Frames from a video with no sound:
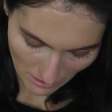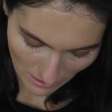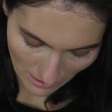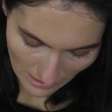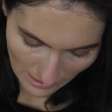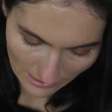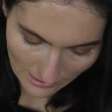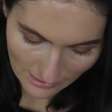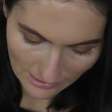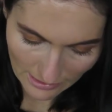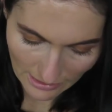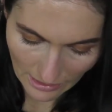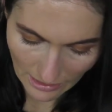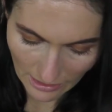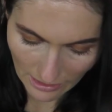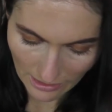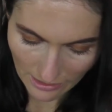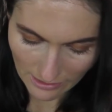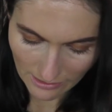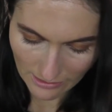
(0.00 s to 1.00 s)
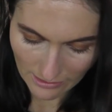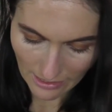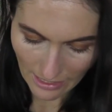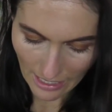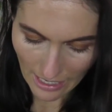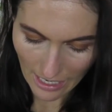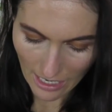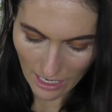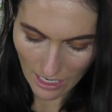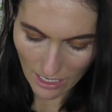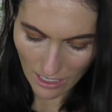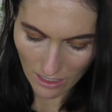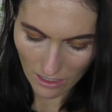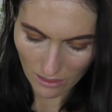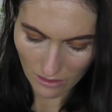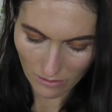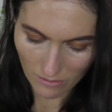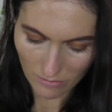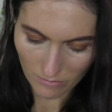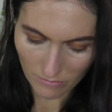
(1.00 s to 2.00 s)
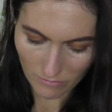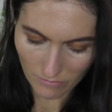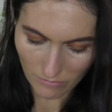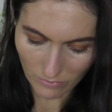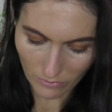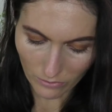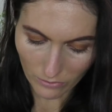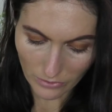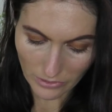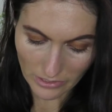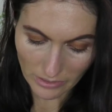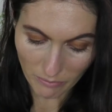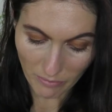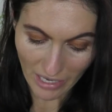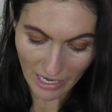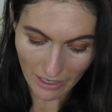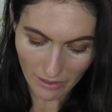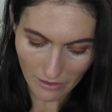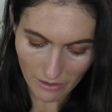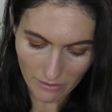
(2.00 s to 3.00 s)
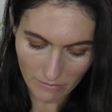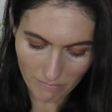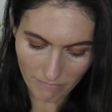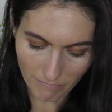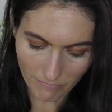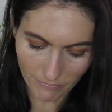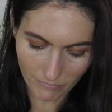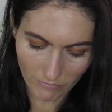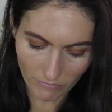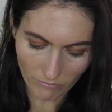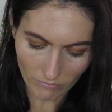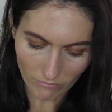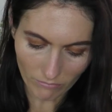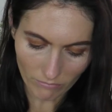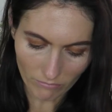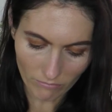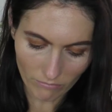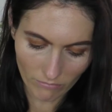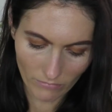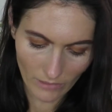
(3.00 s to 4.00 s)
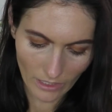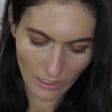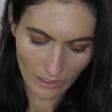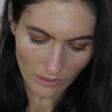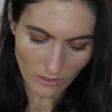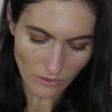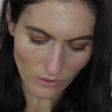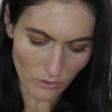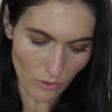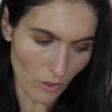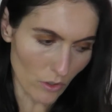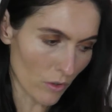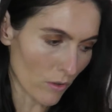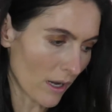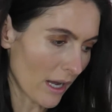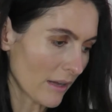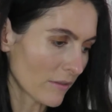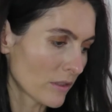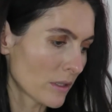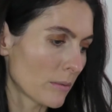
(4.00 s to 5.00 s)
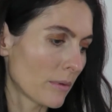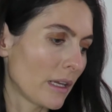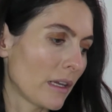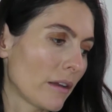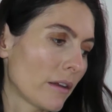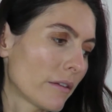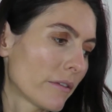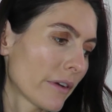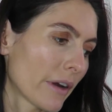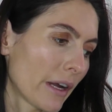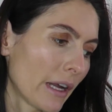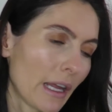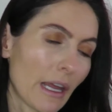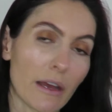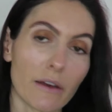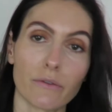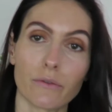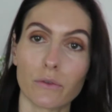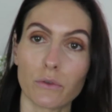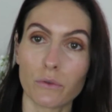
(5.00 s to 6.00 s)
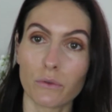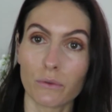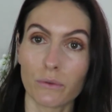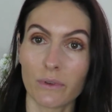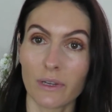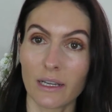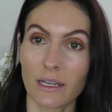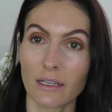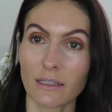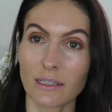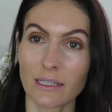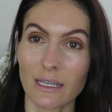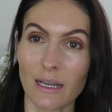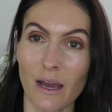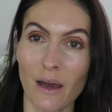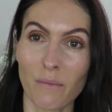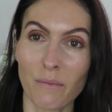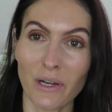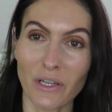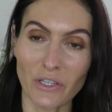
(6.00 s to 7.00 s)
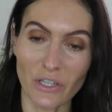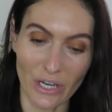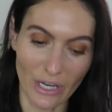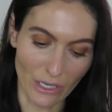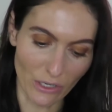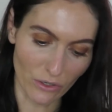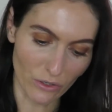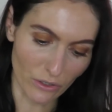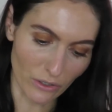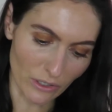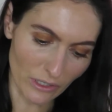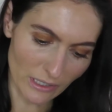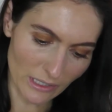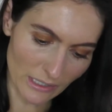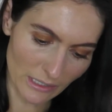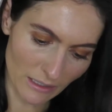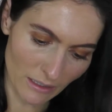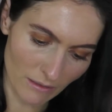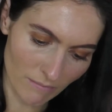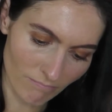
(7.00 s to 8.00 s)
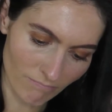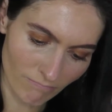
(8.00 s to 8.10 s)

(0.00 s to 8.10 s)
this is a loose powder, so I have to be very careful as to how much I use.